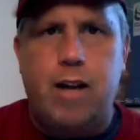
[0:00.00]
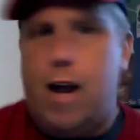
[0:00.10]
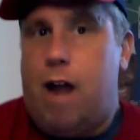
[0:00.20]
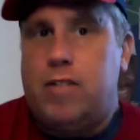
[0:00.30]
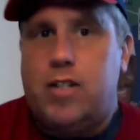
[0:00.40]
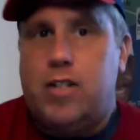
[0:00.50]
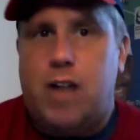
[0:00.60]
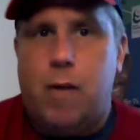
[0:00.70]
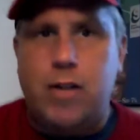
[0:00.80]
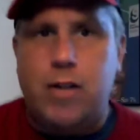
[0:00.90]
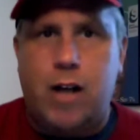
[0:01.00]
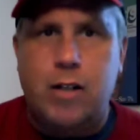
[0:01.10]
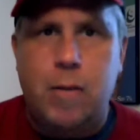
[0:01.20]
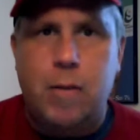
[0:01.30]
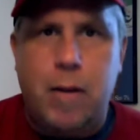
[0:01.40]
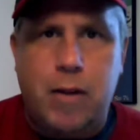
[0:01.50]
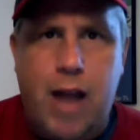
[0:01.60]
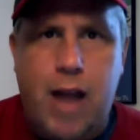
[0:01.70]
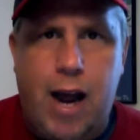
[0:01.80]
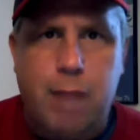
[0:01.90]
Obviously, today I want to talk a little bit about the
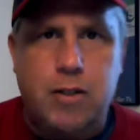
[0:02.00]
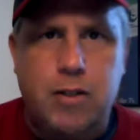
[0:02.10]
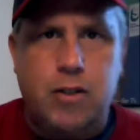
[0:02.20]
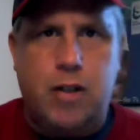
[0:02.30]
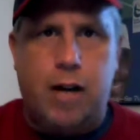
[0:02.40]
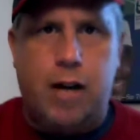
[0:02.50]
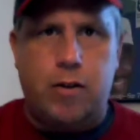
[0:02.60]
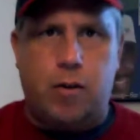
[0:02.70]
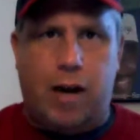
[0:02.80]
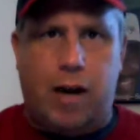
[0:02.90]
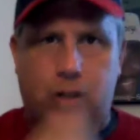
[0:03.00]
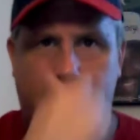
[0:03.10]
Habs and just kind of the direction